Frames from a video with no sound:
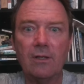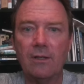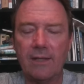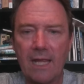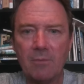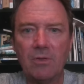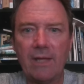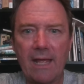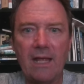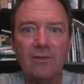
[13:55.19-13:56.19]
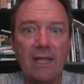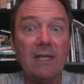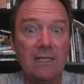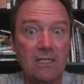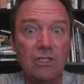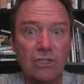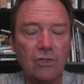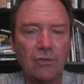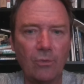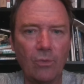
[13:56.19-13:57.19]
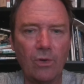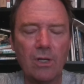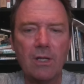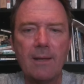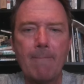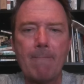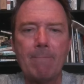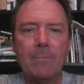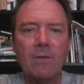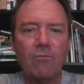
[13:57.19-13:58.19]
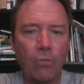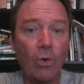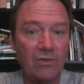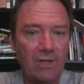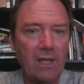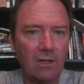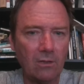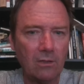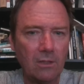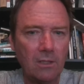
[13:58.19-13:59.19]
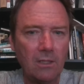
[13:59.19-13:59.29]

labeled as a ninja sword for sale,